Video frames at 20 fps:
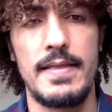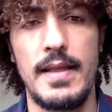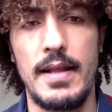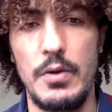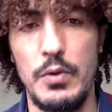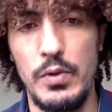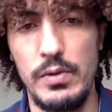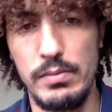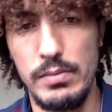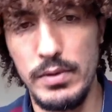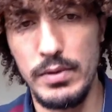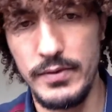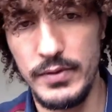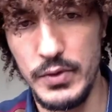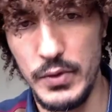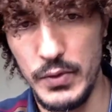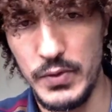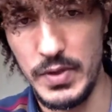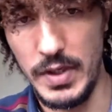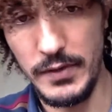Then we'll
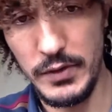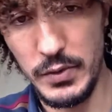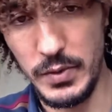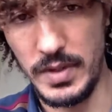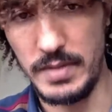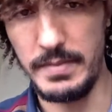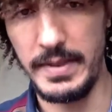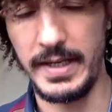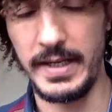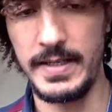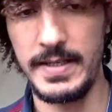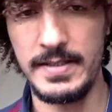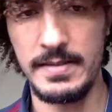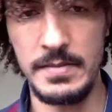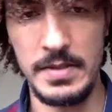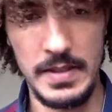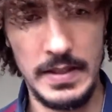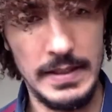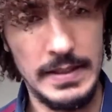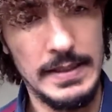move to software
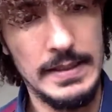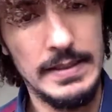mechanisms,